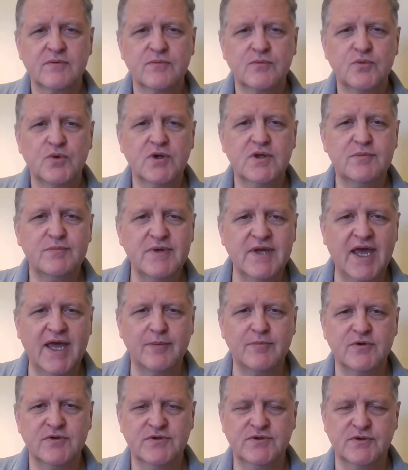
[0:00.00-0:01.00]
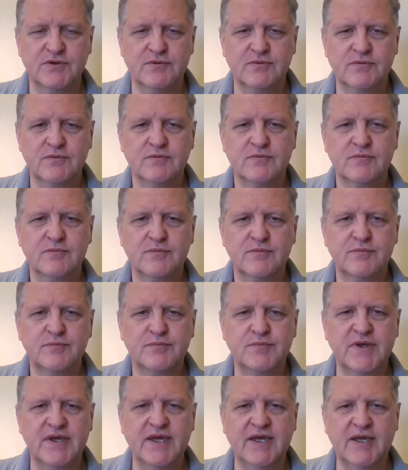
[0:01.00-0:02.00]
able to
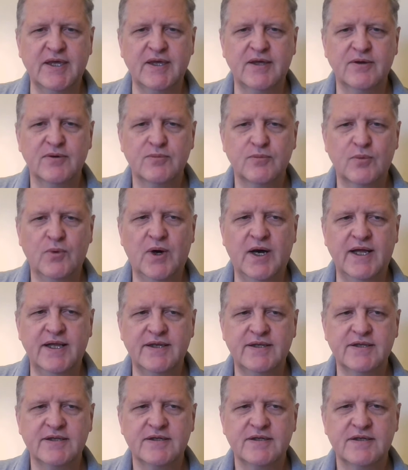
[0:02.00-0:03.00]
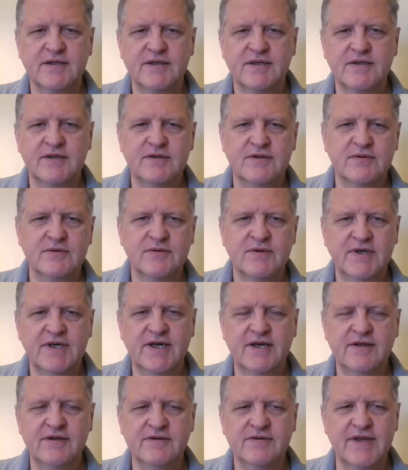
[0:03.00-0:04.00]
be what?
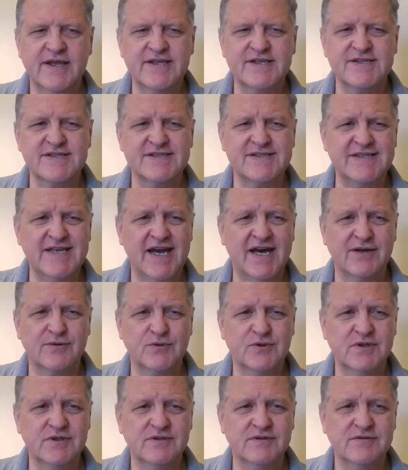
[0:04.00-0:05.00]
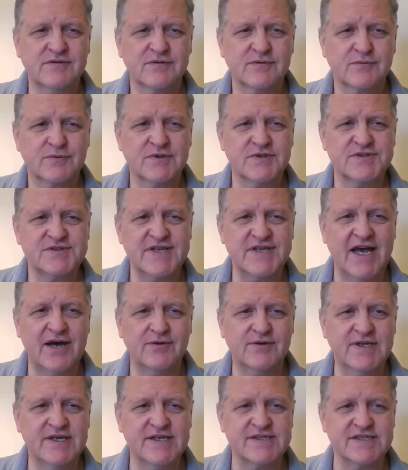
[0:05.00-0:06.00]
Well, that doesn't sound real
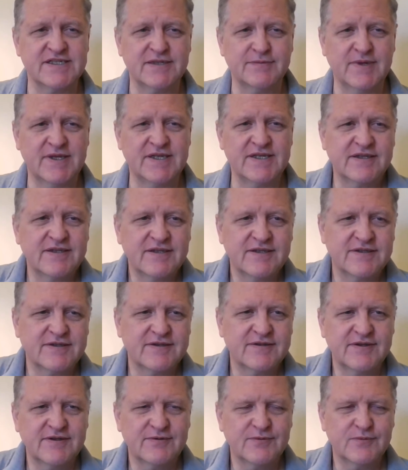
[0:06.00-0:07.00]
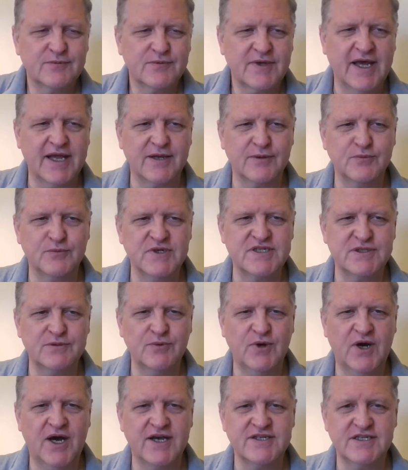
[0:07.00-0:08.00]
sound, does it? I mean, you know, kind of
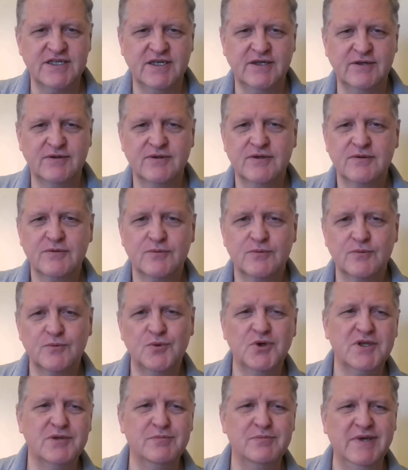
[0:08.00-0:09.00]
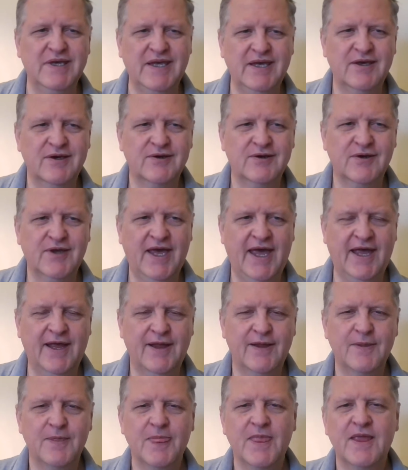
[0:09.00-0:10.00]
wishy-washy, would be, okay?
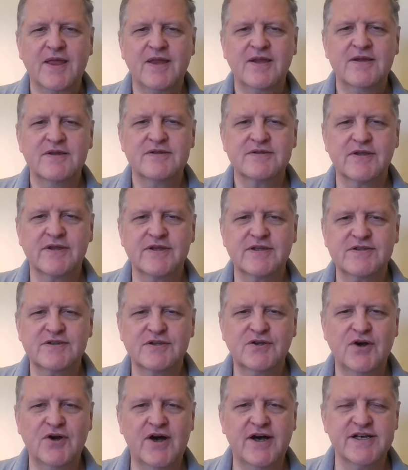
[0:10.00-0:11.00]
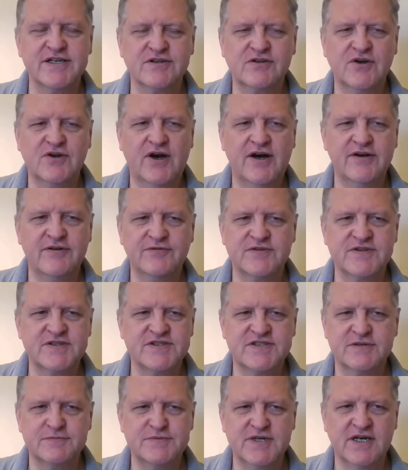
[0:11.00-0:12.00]
So it's going to call for the
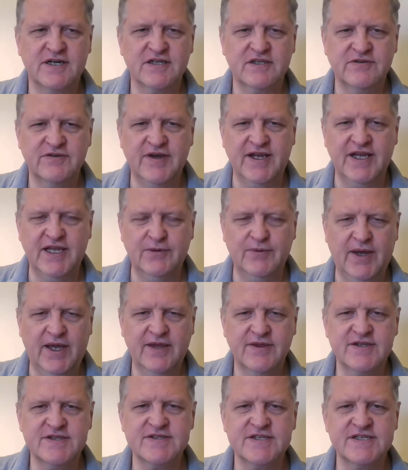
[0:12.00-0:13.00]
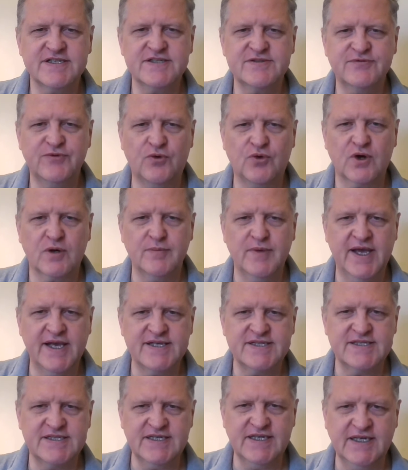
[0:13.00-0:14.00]
subjunctive anyway. This form,
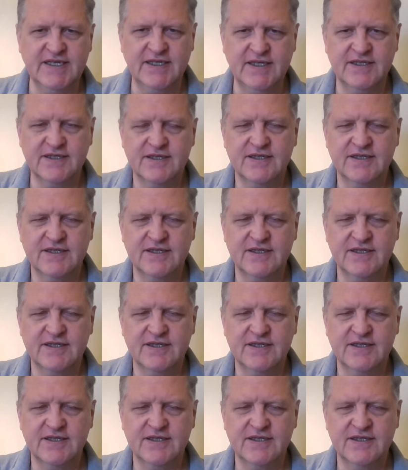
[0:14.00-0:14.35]
se,